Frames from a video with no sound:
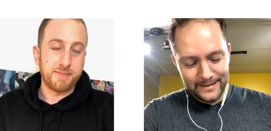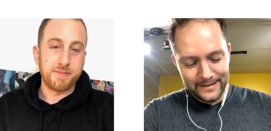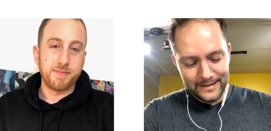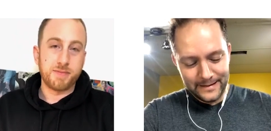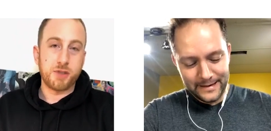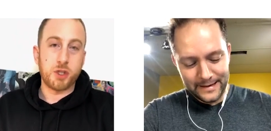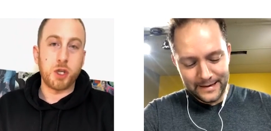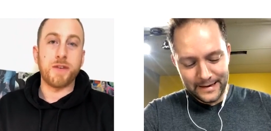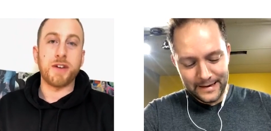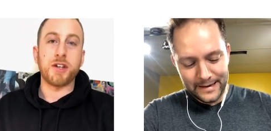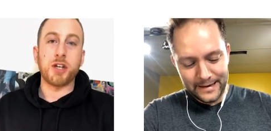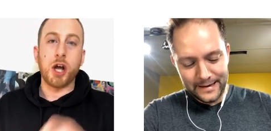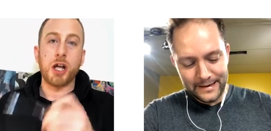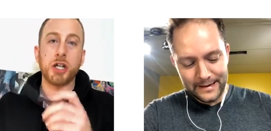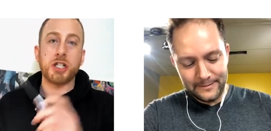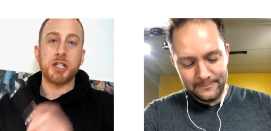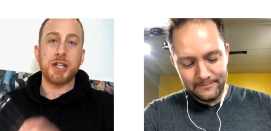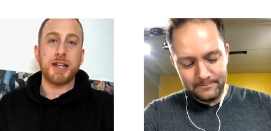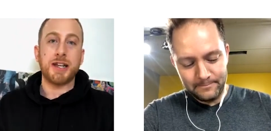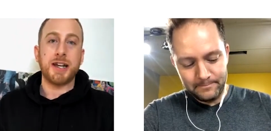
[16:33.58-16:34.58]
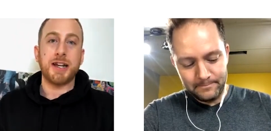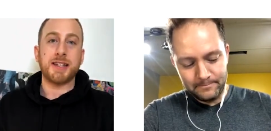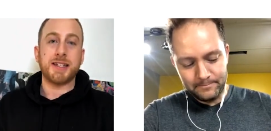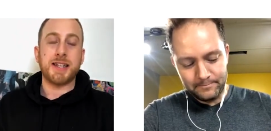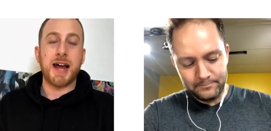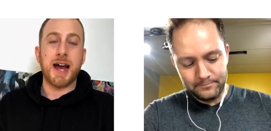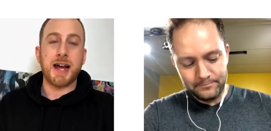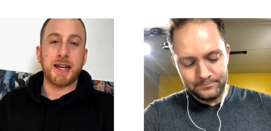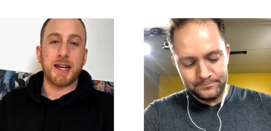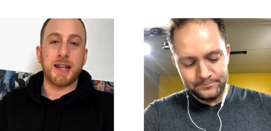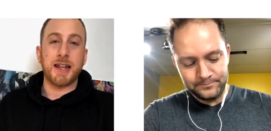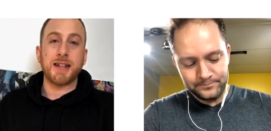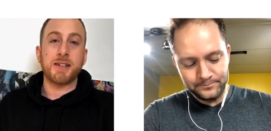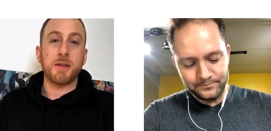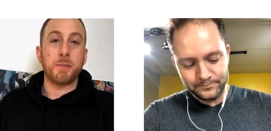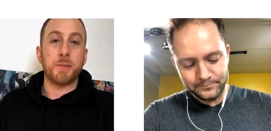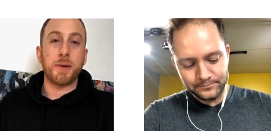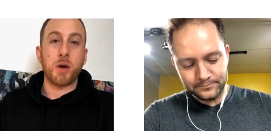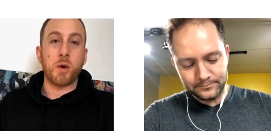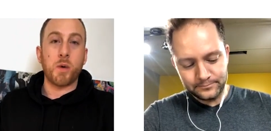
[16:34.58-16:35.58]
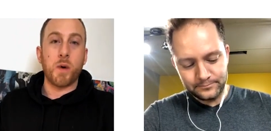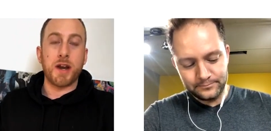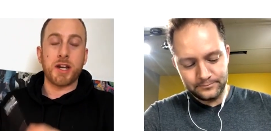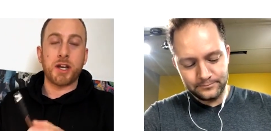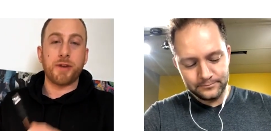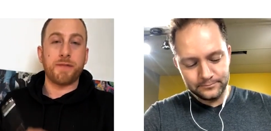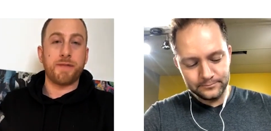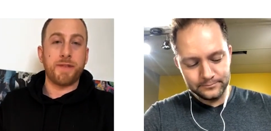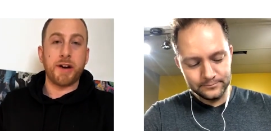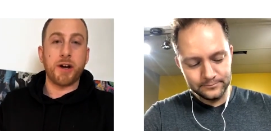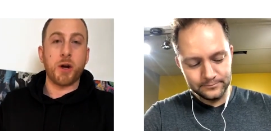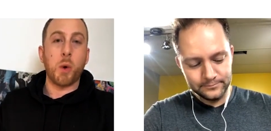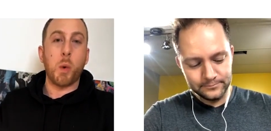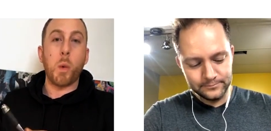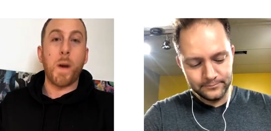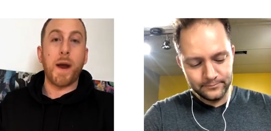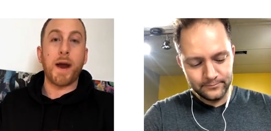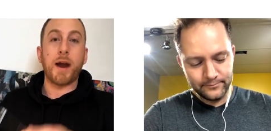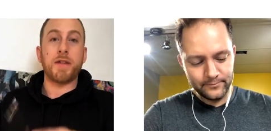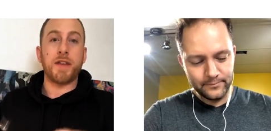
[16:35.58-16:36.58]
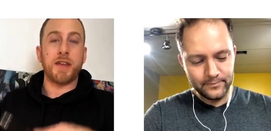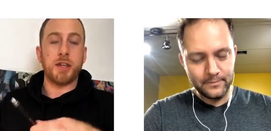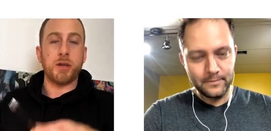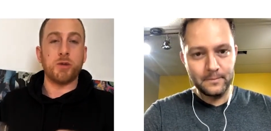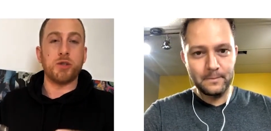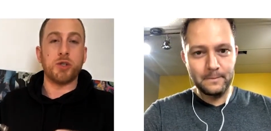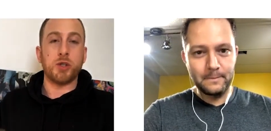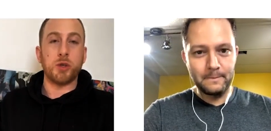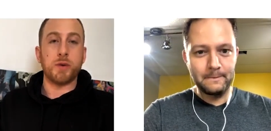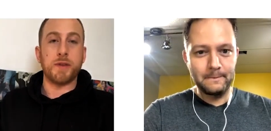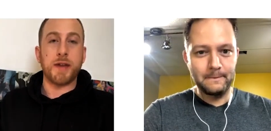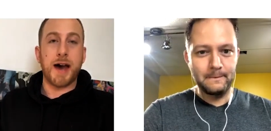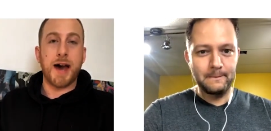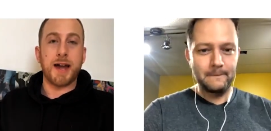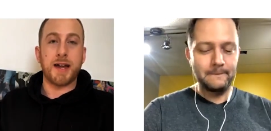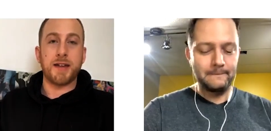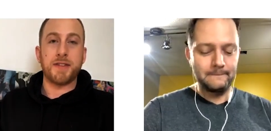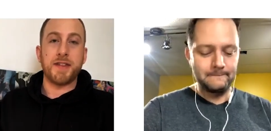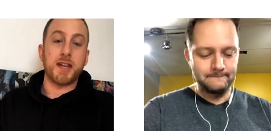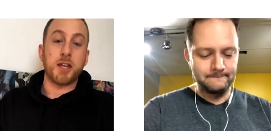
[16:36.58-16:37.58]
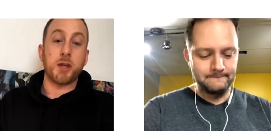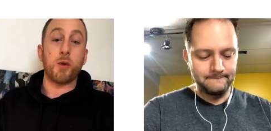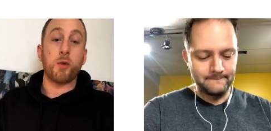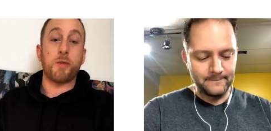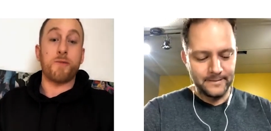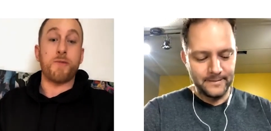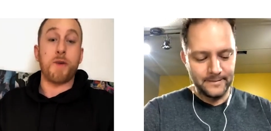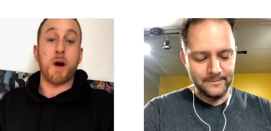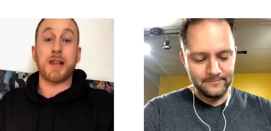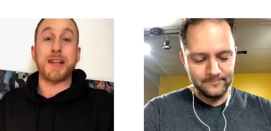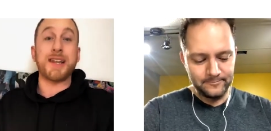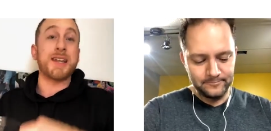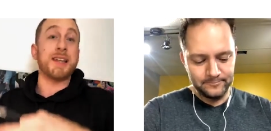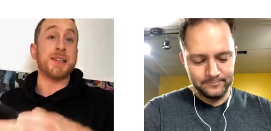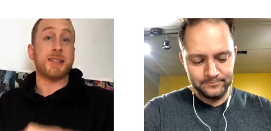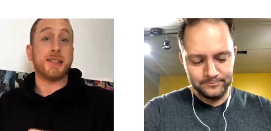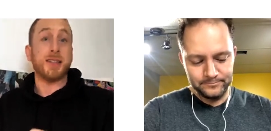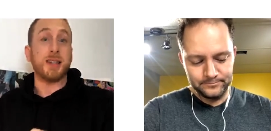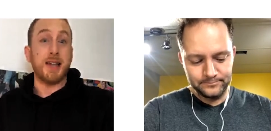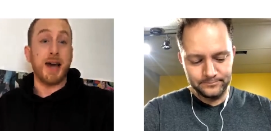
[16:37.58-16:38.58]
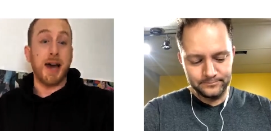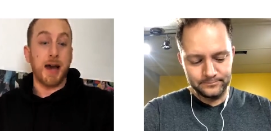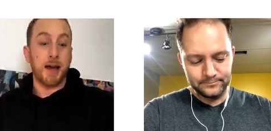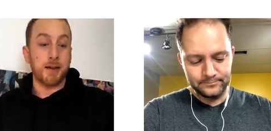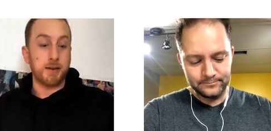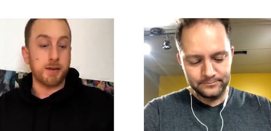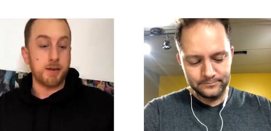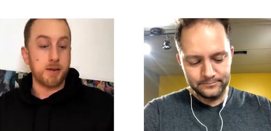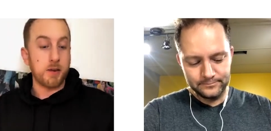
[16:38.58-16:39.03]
Speaker 1: Uh, late night snacking, that's a big one. And you're very aware that you do that and that you fall into that.